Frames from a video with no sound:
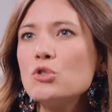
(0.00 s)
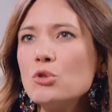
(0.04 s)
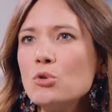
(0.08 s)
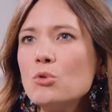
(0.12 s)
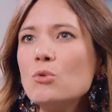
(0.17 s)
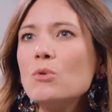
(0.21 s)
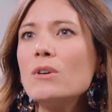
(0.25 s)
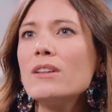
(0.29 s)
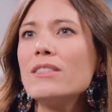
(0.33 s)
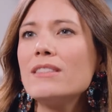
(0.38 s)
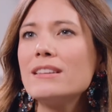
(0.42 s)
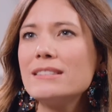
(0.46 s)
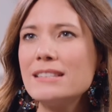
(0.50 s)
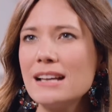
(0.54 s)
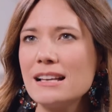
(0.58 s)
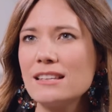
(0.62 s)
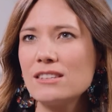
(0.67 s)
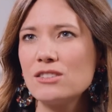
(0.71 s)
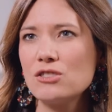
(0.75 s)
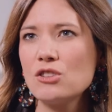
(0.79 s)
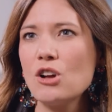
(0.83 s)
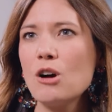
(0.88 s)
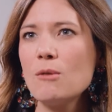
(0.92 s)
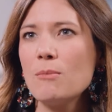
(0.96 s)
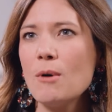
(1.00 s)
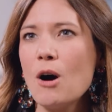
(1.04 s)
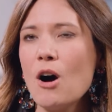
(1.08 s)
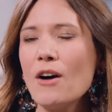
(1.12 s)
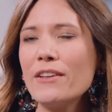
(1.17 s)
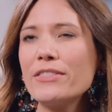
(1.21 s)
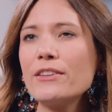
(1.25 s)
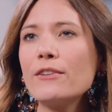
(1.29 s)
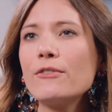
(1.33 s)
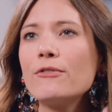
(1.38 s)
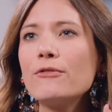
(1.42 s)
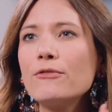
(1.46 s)
do the debt snowball,
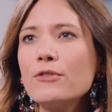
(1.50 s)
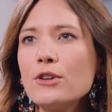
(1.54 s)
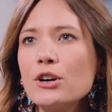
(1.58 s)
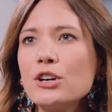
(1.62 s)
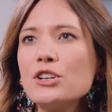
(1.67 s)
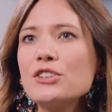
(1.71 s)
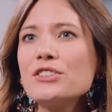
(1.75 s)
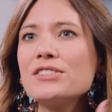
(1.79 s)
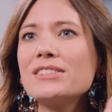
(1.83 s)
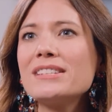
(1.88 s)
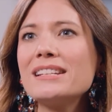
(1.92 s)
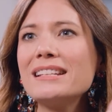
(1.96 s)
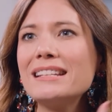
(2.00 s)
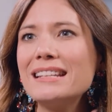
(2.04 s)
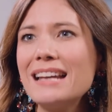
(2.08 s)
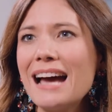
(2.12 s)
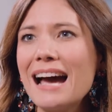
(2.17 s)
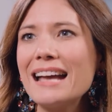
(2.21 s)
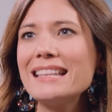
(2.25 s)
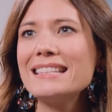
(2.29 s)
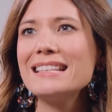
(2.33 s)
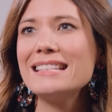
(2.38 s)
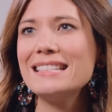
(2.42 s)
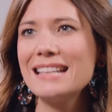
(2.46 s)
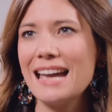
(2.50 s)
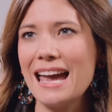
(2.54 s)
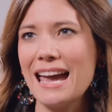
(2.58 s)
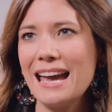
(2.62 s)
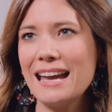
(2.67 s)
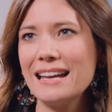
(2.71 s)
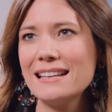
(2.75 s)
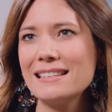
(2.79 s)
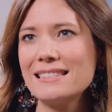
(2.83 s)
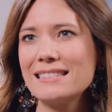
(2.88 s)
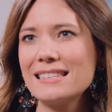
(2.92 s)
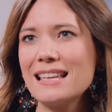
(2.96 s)
in the first 90
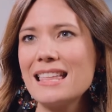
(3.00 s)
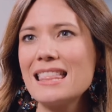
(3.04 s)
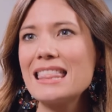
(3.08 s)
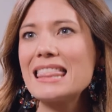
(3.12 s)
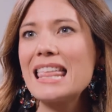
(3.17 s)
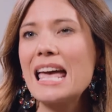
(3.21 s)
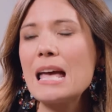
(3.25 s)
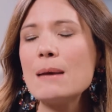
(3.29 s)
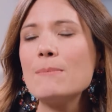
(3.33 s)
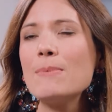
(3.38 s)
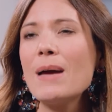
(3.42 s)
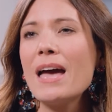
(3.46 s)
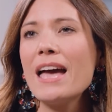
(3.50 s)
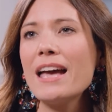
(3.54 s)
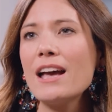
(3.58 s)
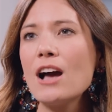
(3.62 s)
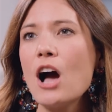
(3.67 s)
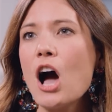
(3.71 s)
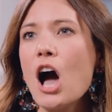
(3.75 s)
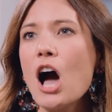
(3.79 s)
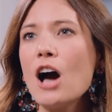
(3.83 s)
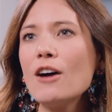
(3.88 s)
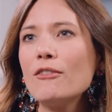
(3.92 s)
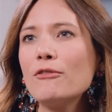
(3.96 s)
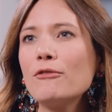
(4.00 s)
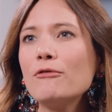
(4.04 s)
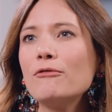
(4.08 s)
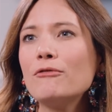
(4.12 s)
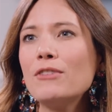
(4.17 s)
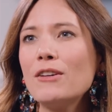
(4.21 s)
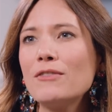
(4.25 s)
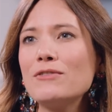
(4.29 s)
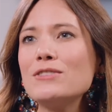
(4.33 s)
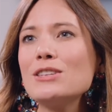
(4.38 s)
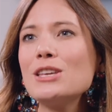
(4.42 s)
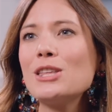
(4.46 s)
days, they pay off
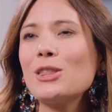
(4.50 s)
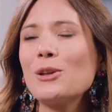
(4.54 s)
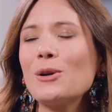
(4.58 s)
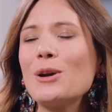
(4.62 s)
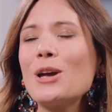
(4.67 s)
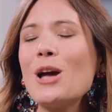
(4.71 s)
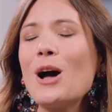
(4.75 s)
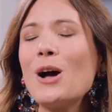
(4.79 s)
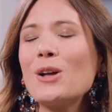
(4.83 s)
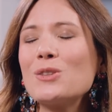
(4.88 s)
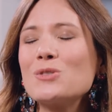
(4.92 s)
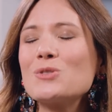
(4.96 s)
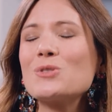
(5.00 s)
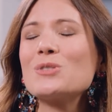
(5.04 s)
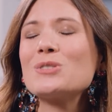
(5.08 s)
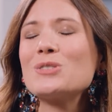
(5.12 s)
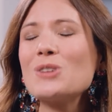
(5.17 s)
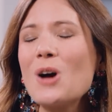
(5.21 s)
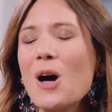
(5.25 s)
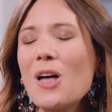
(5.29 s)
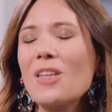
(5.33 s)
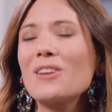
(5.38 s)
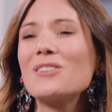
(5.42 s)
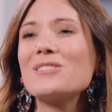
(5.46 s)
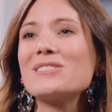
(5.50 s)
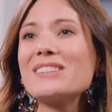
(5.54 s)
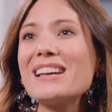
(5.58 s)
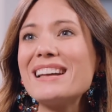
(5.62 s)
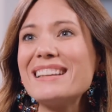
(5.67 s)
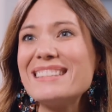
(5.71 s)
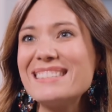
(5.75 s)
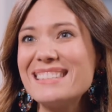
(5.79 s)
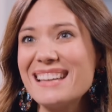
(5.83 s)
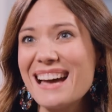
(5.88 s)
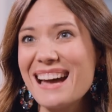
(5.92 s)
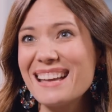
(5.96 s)
$5,300
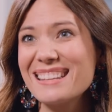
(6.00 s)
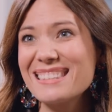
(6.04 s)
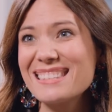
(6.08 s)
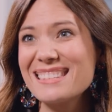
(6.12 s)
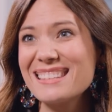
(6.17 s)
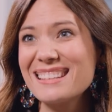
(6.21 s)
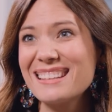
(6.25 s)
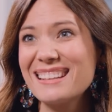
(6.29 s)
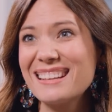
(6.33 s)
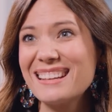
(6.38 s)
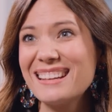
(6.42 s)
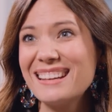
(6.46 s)
in debt.